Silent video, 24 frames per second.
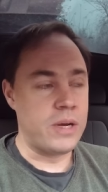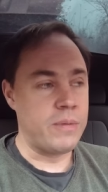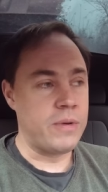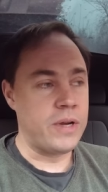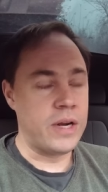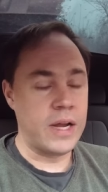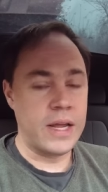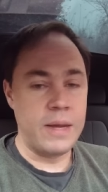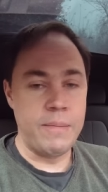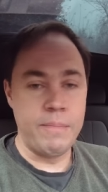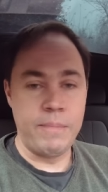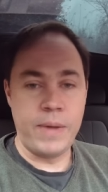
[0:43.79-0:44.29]
So I'm
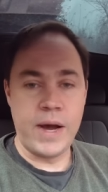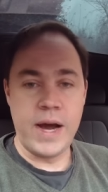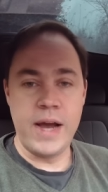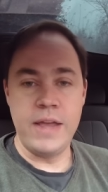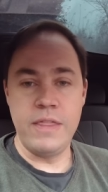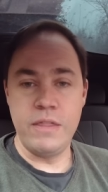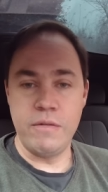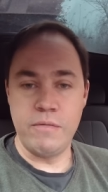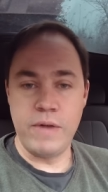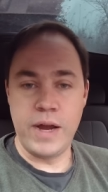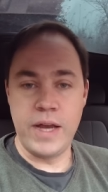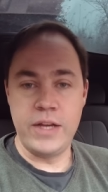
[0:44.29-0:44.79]
going to
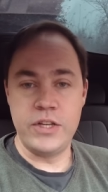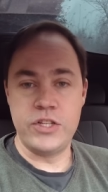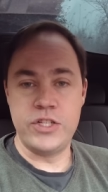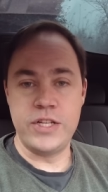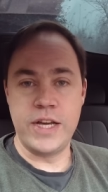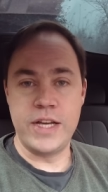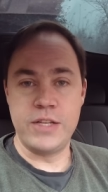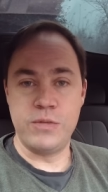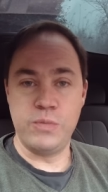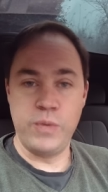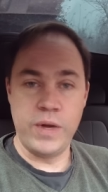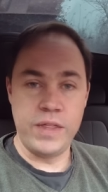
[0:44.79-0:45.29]
combine the range
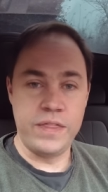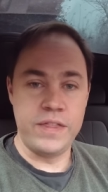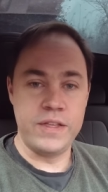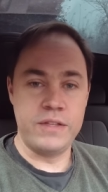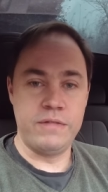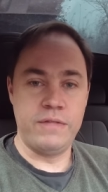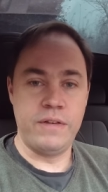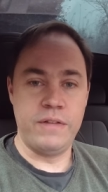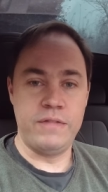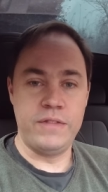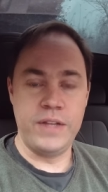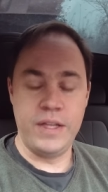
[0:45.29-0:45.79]
test with
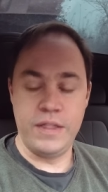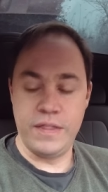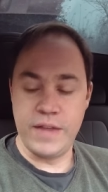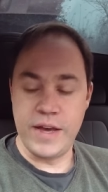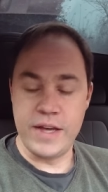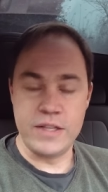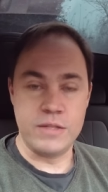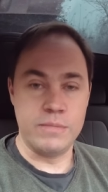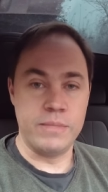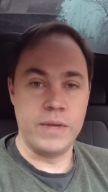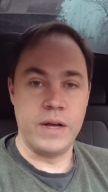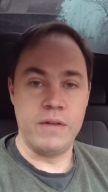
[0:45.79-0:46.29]
this fifteen
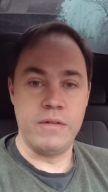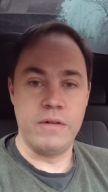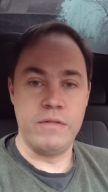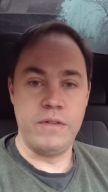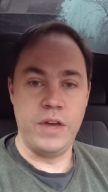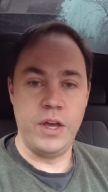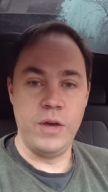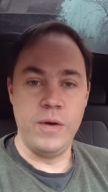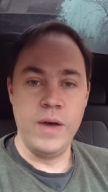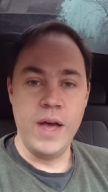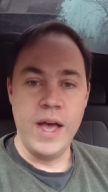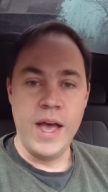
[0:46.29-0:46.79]
thousand mile
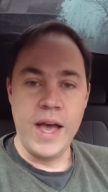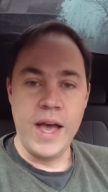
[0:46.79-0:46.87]
review,